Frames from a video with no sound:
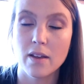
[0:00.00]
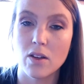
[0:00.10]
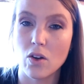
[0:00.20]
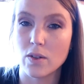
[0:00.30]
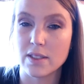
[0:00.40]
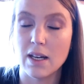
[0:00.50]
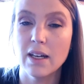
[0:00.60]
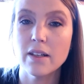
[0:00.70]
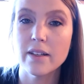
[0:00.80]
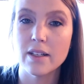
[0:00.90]
You know, it's
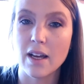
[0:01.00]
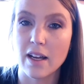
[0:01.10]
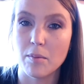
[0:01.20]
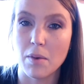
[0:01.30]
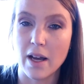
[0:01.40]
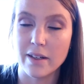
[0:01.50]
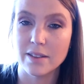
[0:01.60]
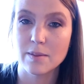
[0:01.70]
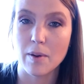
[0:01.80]
109 miles,